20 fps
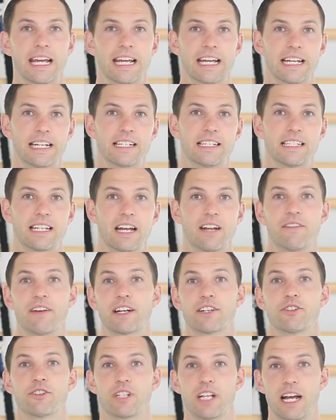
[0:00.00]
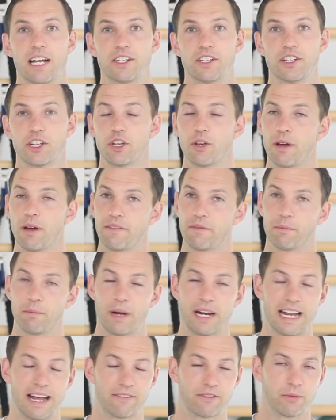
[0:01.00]
Instead of exercising, you
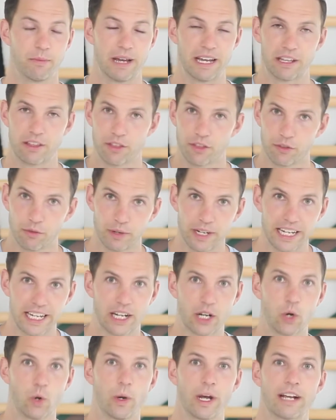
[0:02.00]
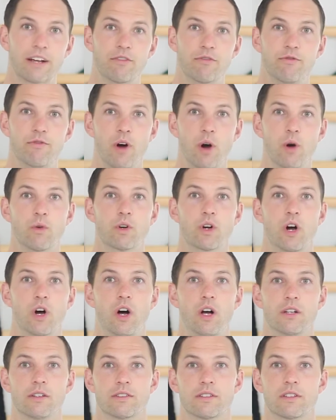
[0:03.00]
might have to make 3 quick phone
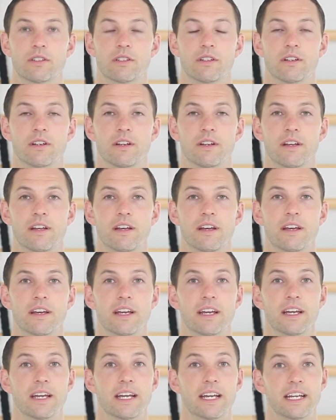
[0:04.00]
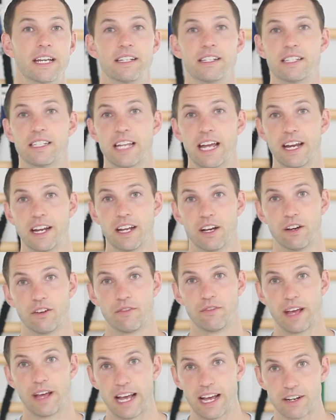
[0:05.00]
calls. Instead
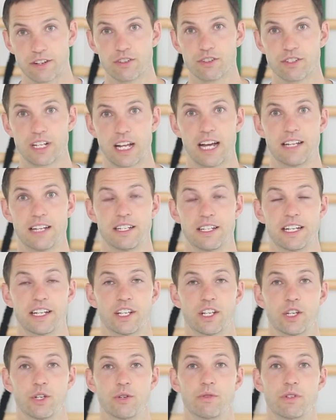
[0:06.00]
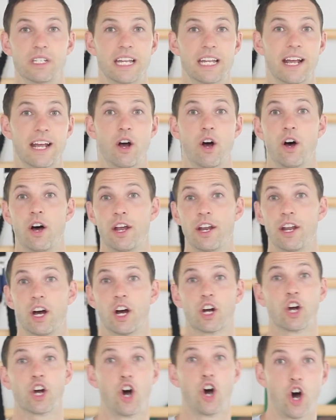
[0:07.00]
of exercising, you stay on
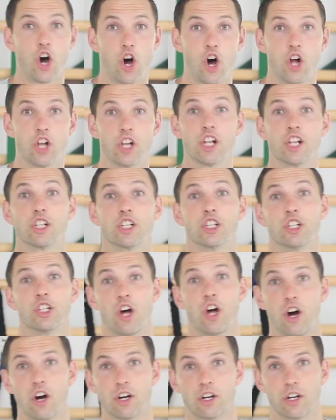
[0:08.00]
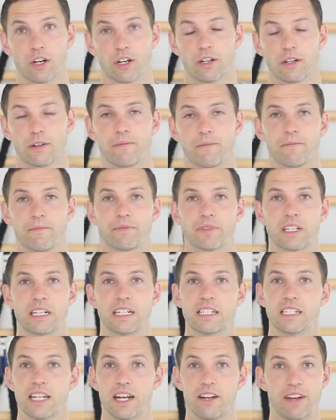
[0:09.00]
a call longer.
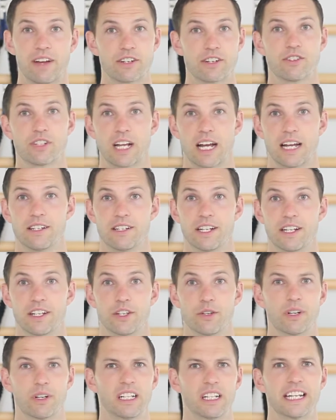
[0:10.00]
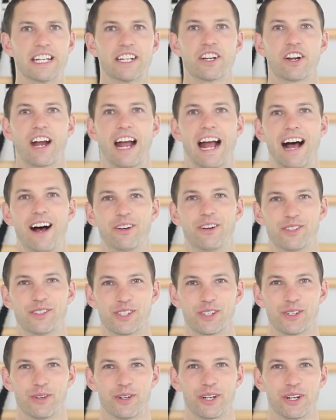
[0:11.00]
Instead of exercising, you clean your
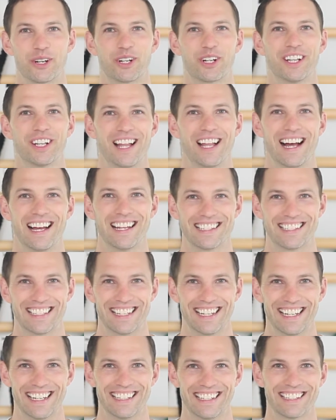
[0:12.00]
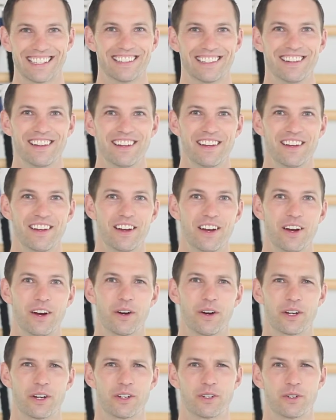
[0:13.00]
house or your closet
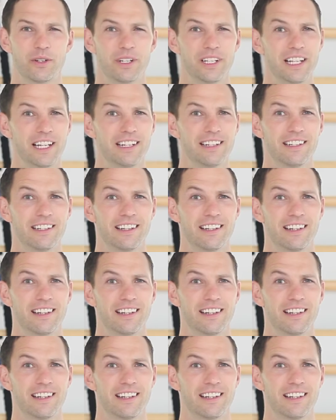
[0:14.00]
or your toilet.